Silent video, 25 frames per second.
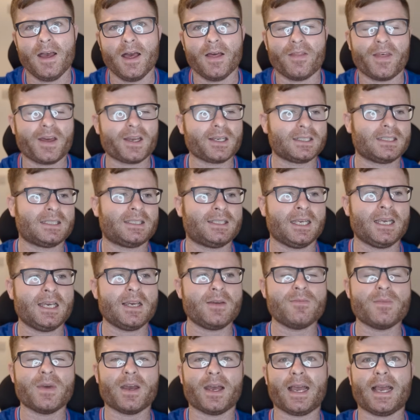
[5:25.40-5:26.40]
This
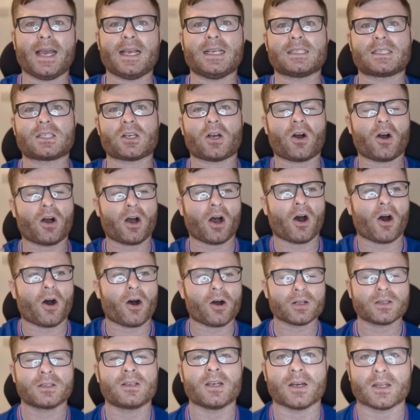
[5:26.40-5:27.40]
team is
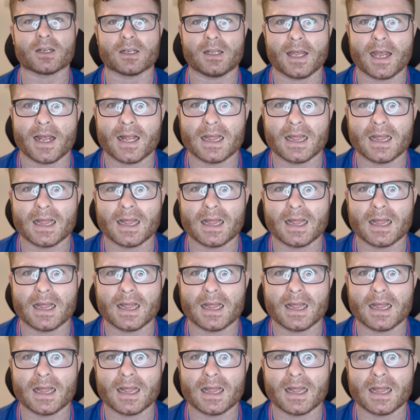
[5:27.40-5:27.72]
utterly